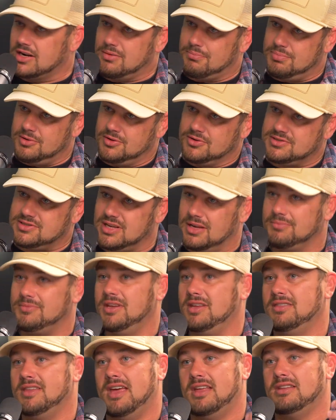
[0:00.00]
to try to build
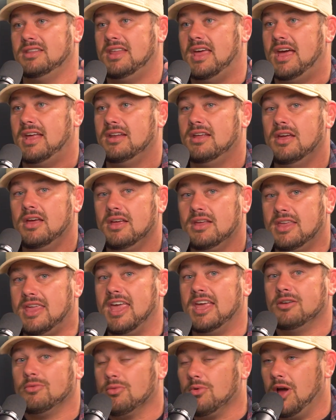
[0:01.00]
something that
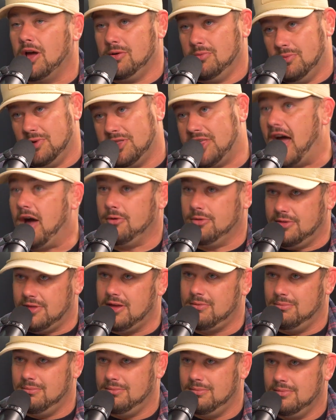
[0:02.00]
can run
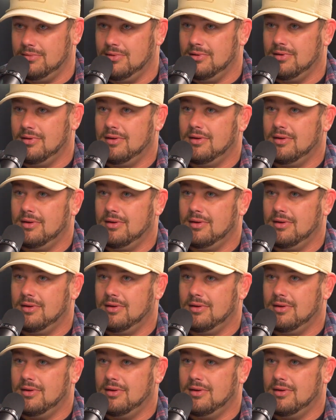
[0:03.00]
without them,